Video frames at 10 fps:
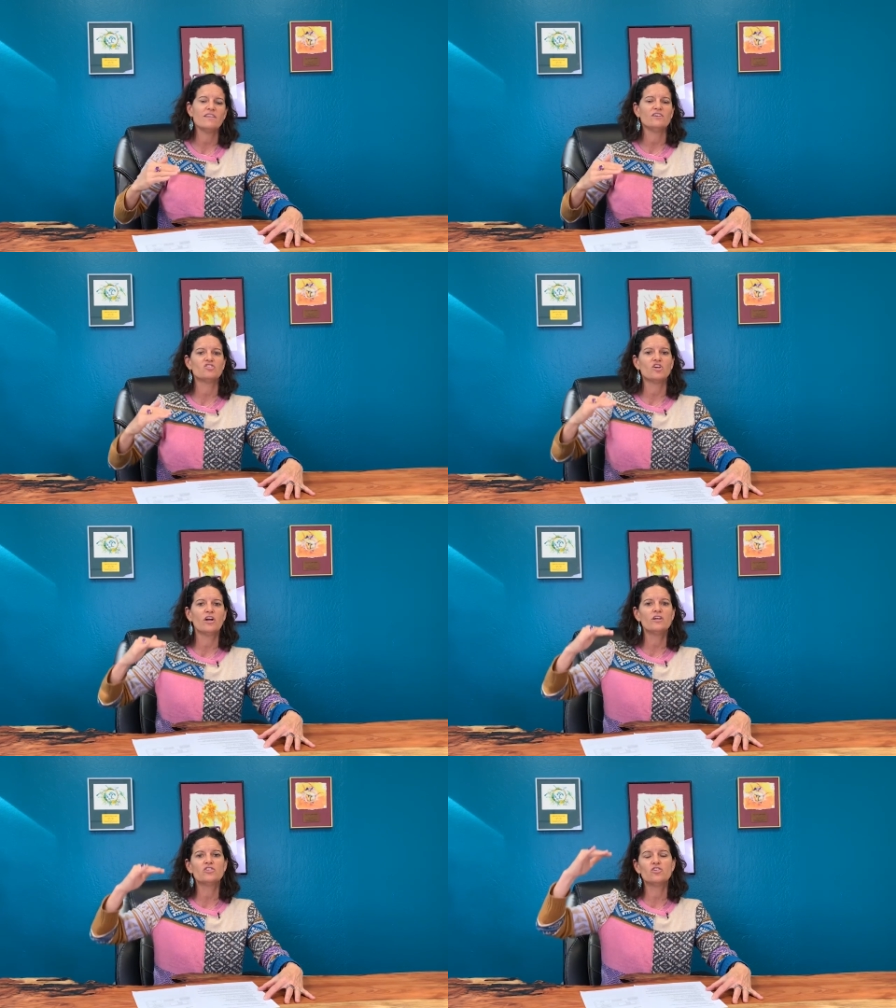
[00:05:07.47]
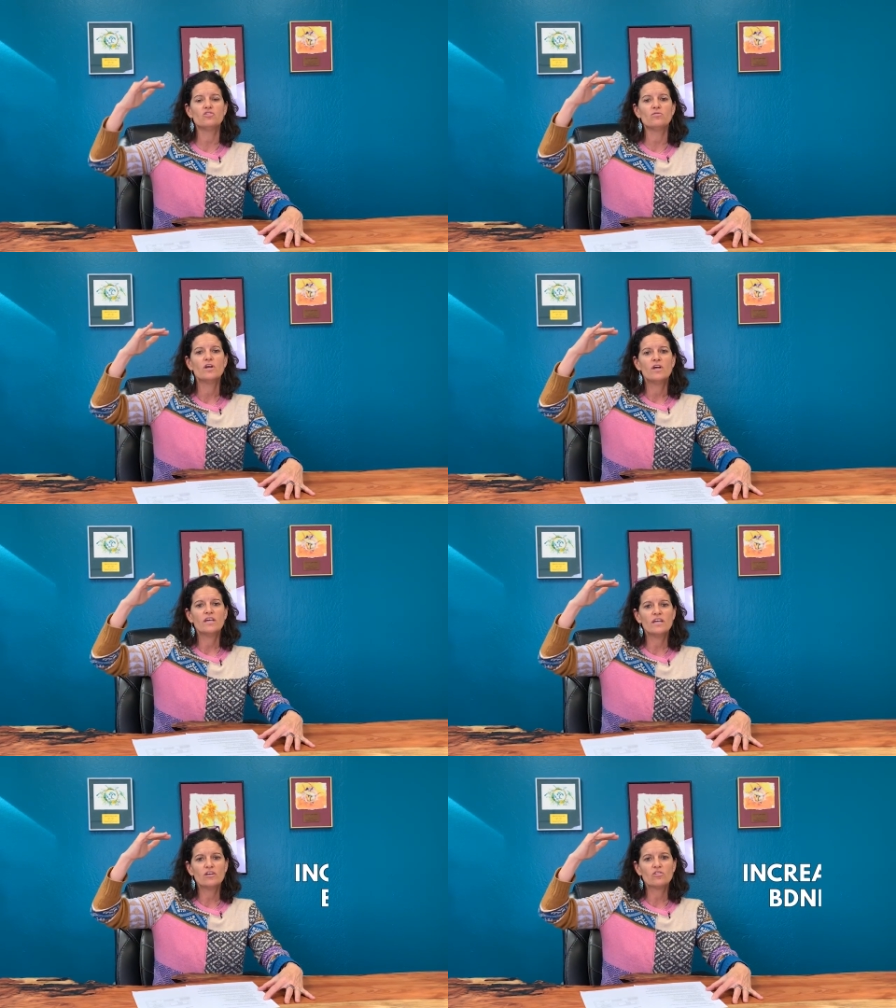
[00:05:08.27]
they start to
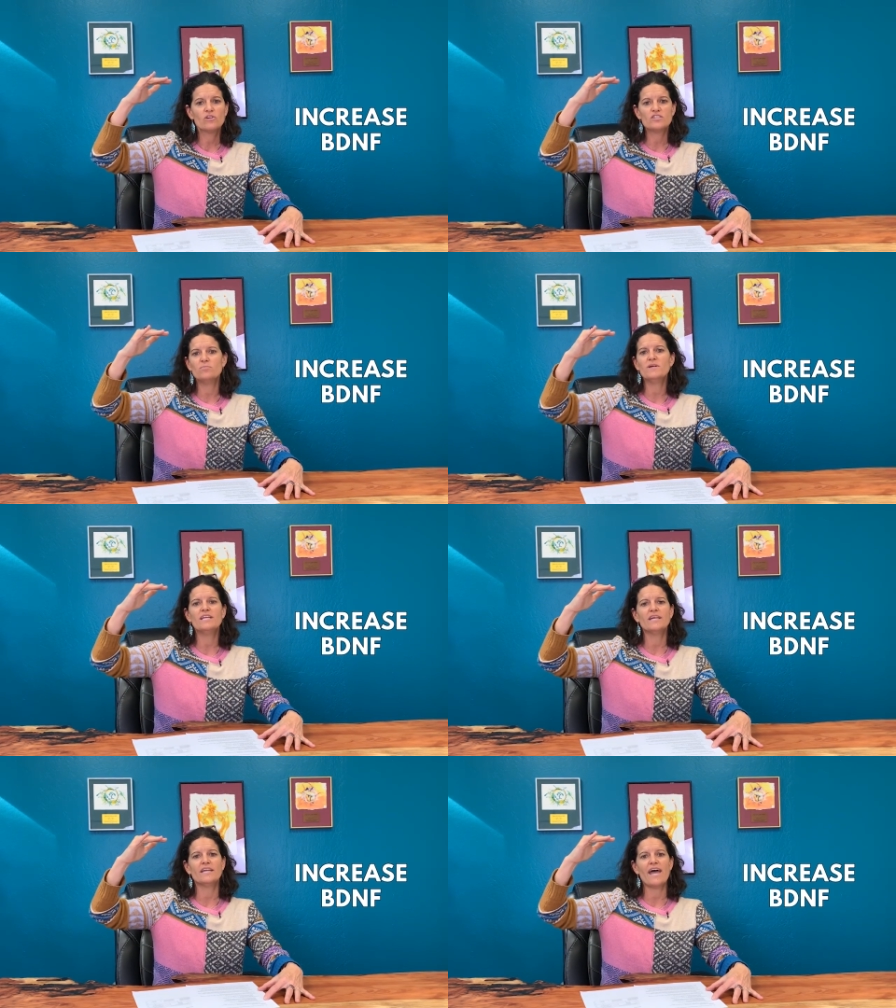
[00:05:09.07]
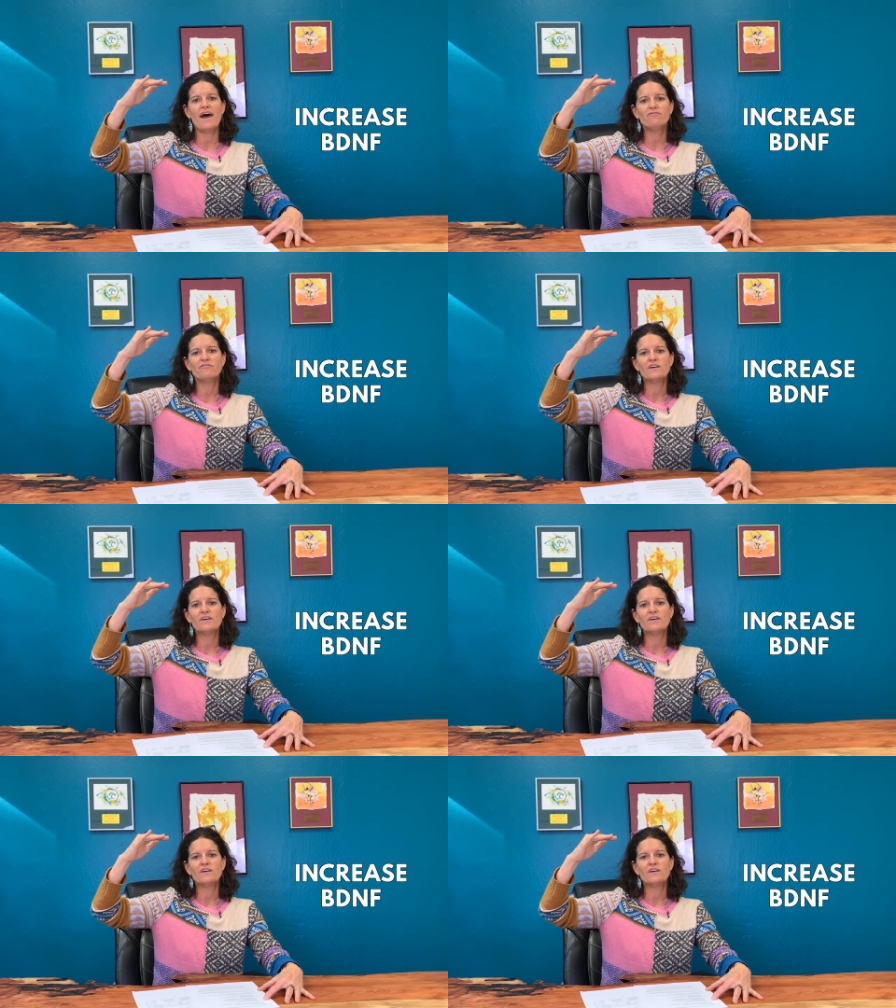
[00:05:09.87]
increase BDNF